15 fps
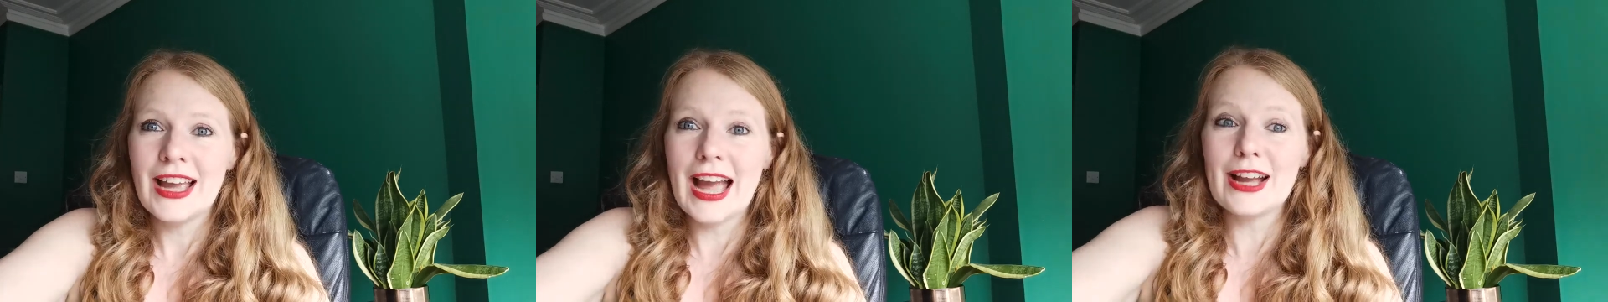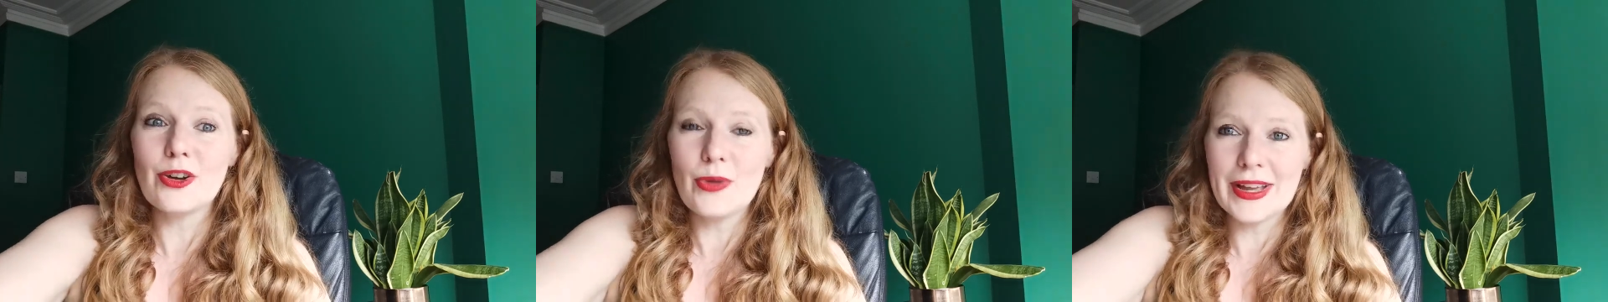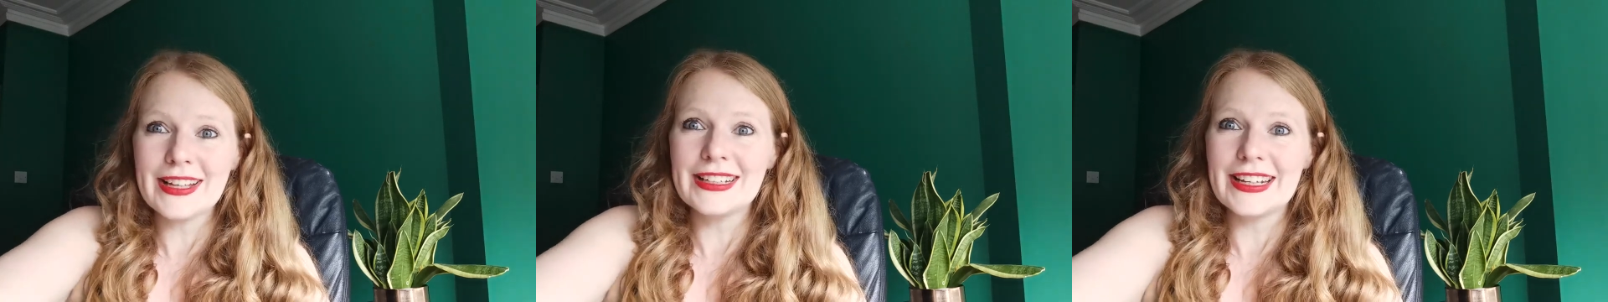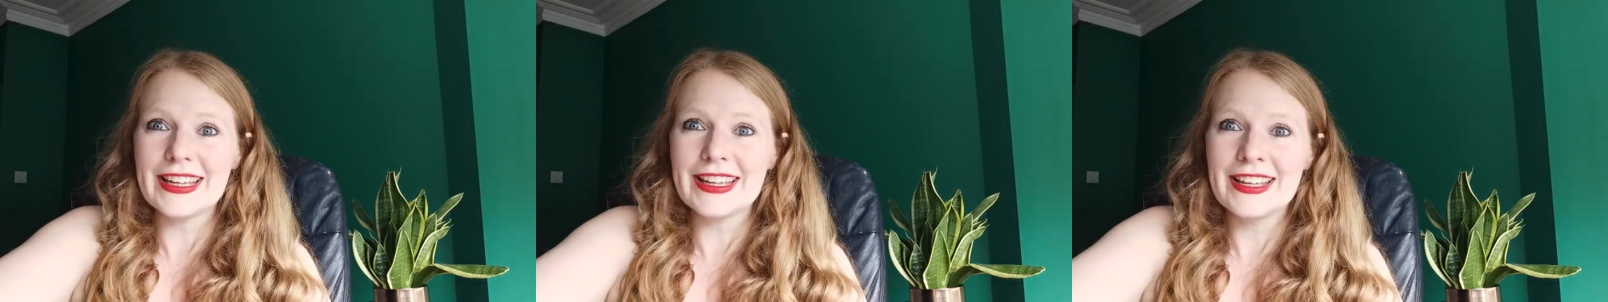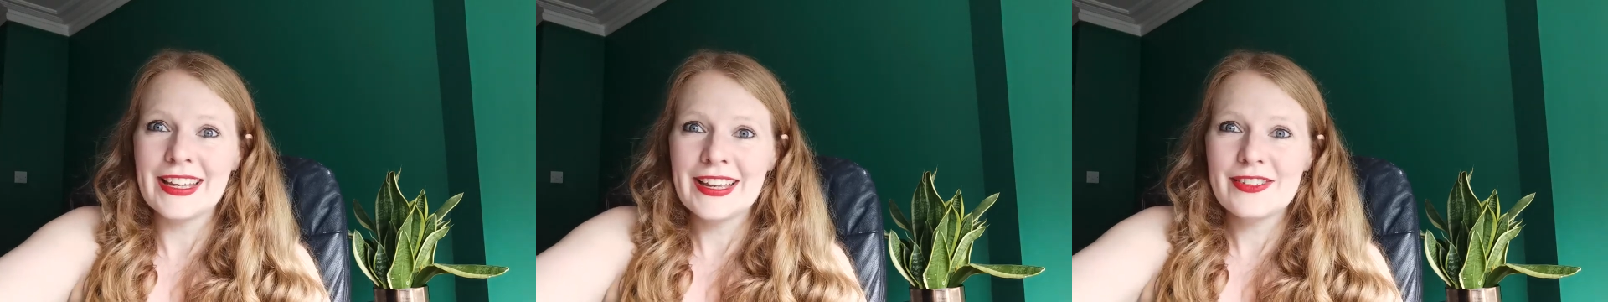and
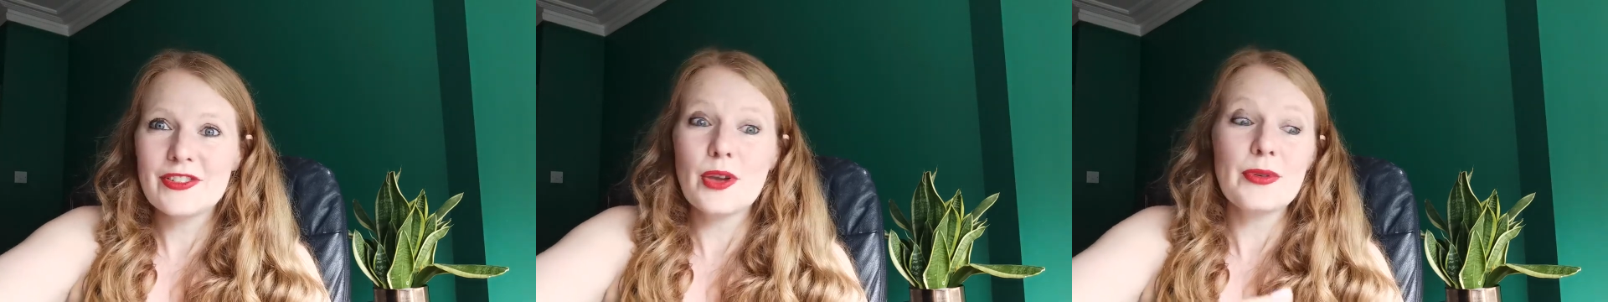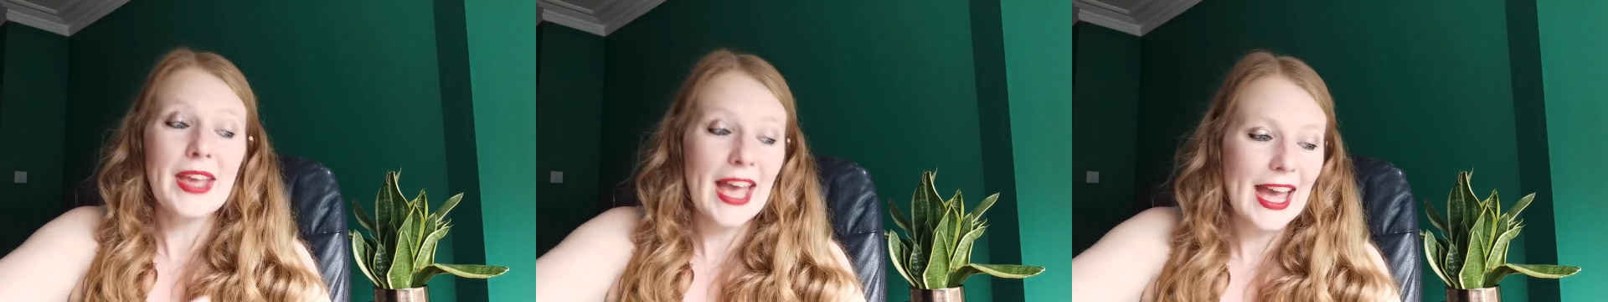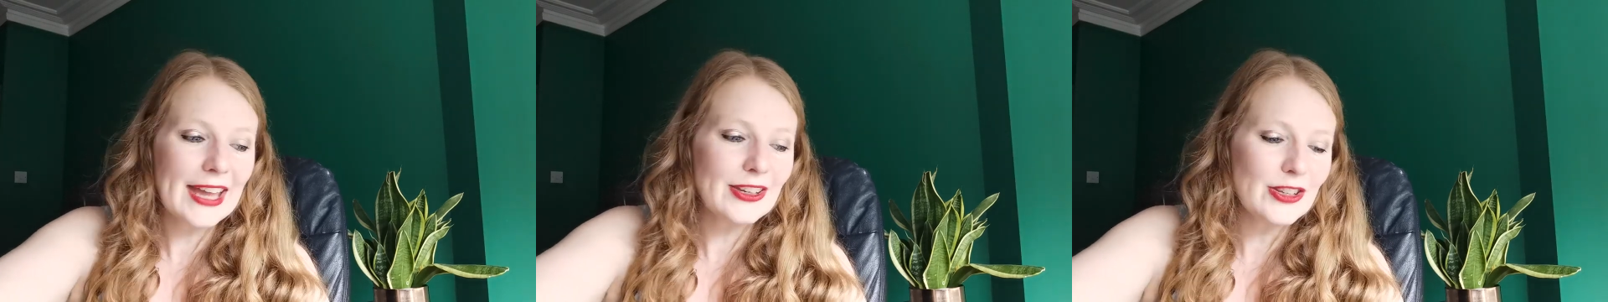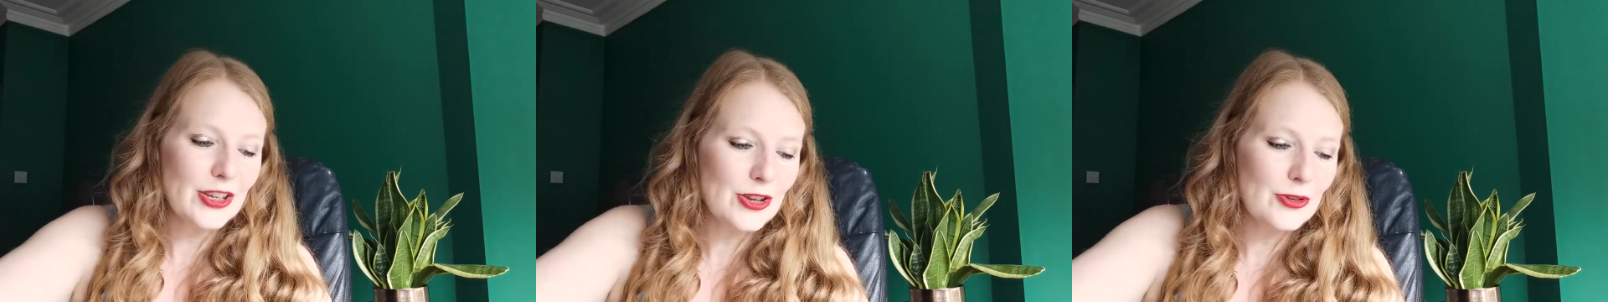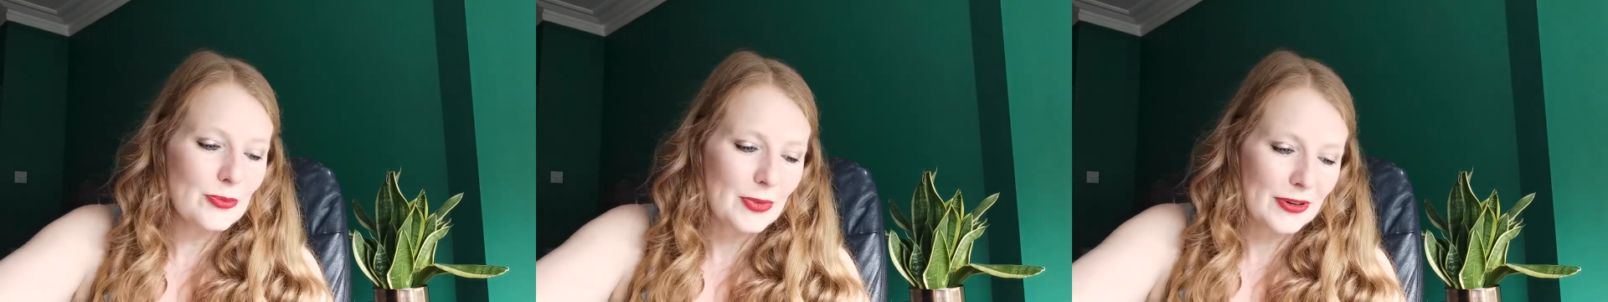quickly. So can
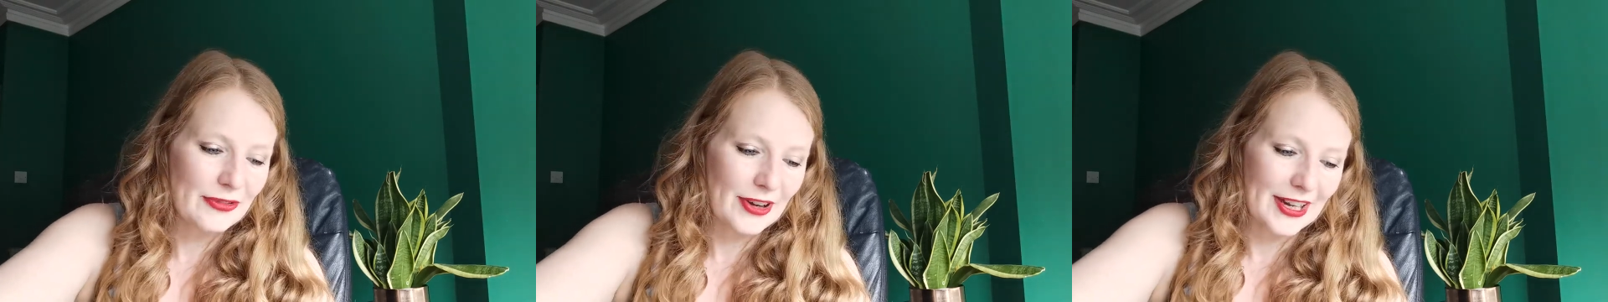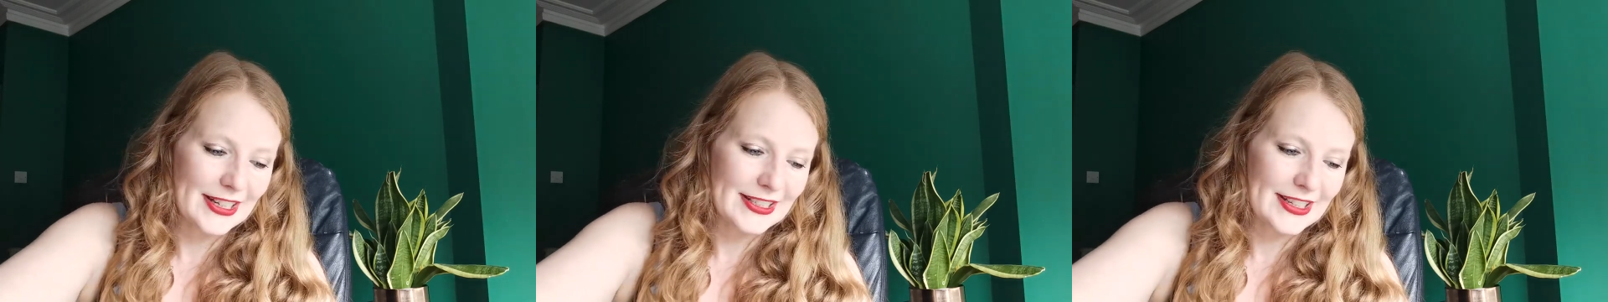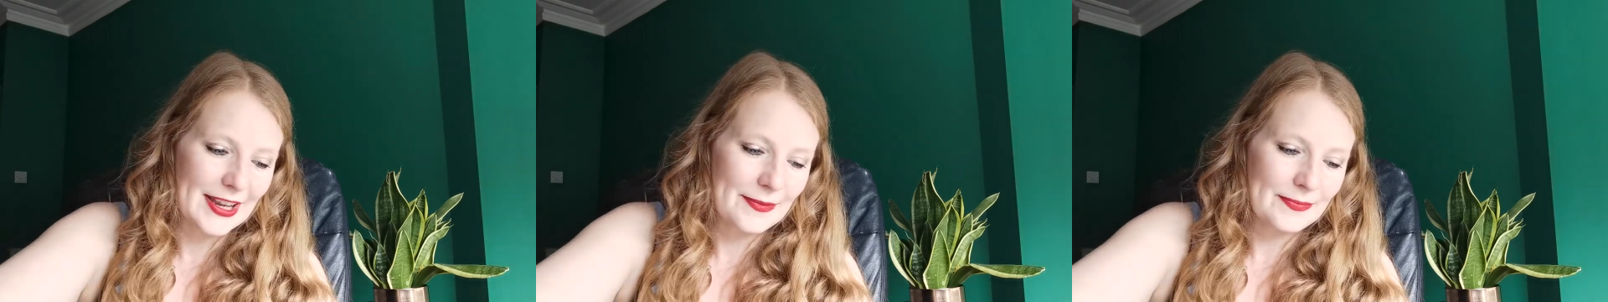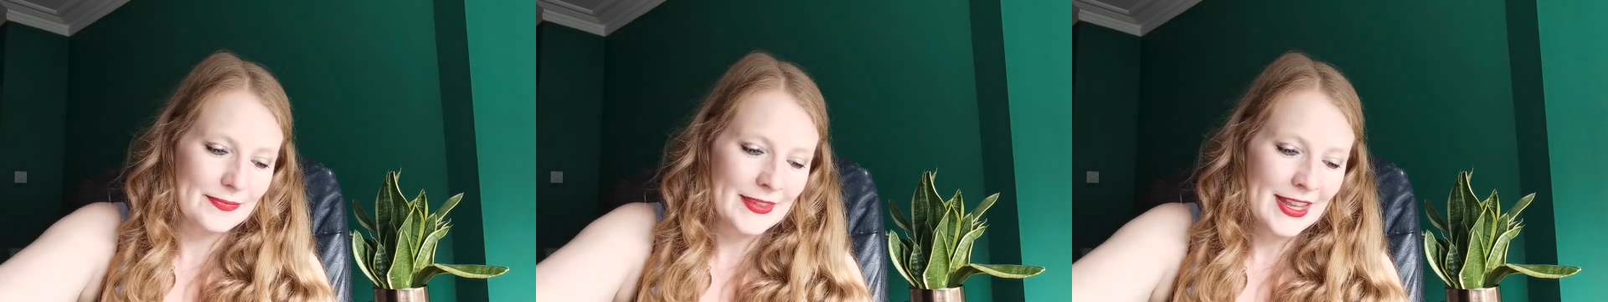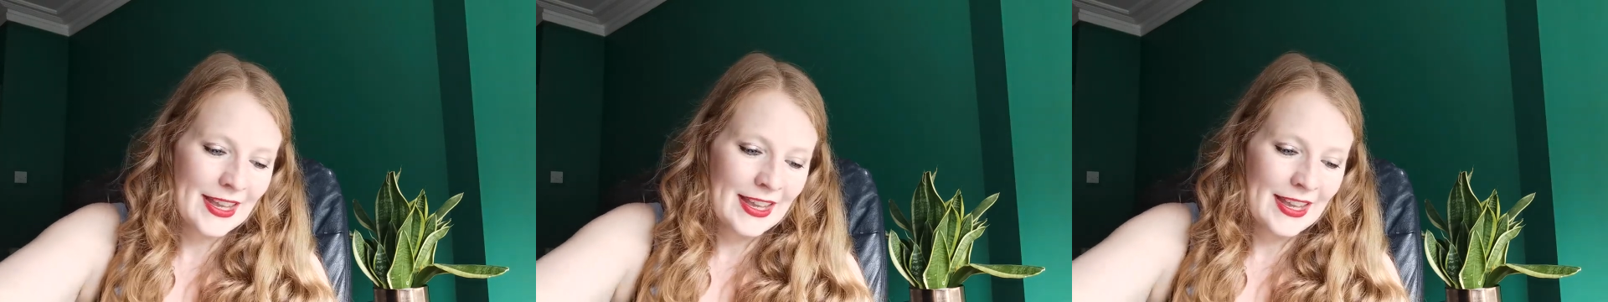you provide it?